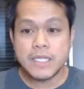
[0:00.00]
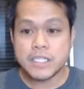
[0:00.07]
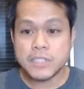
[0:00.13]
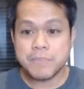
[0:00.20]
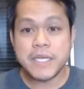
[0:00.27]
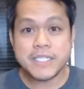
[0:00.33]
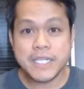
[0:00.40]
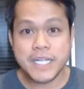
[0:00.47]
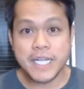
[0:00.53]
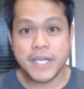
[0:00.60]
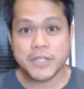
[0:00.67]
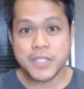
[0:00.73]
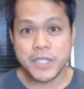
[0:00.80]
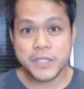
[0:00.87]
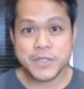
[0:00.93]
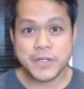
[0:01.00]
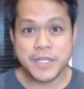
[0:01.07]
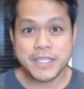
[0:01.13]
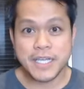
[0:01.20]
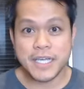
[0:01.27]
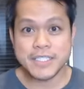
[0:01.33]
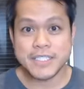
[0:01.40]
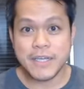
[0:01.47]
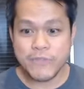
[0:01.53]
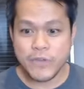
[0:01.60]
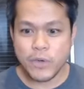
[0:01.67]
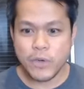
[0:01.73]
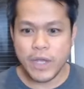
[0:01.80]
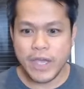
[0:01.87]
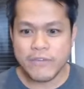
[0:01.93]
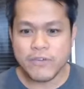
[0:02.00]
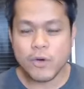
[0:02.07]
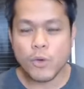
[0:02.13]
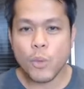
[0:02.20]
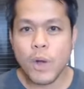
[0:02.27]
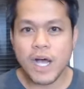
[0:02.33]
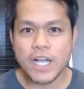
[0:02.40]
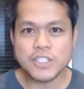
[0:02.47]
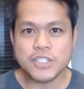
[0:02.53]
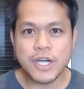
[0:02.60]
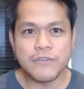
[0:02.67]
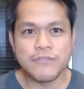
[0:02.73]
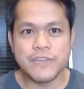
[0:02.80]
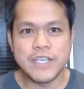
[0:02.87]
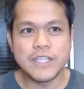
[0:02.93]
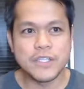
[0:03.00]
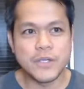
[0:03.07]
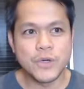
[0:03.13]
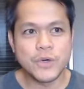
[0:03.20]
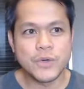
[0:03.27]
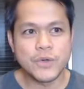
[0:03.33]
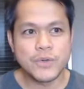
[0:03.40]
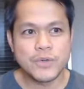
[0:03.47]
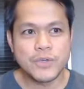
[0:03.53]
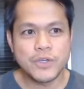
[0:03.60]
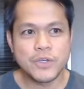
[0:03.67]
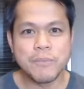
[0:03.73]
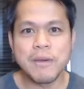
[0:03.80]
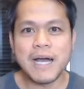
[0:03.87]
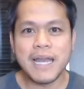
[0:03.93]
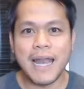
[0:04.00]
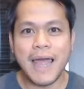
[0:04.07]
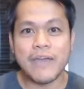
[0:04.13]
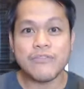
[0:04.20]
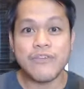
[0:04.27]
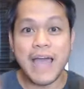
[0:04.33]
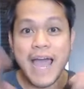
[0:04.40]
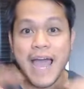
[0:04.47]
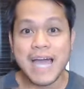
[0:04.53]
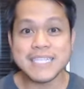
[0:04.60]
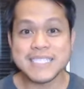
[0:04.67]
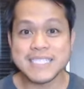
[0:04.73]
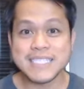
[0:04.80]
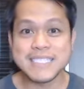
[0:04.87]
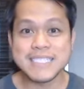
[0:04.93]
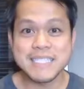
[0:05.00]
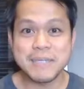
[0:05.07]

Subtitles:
Especially ngayon sa internet, guys. Have you ever watched a video, yung mga life hacks?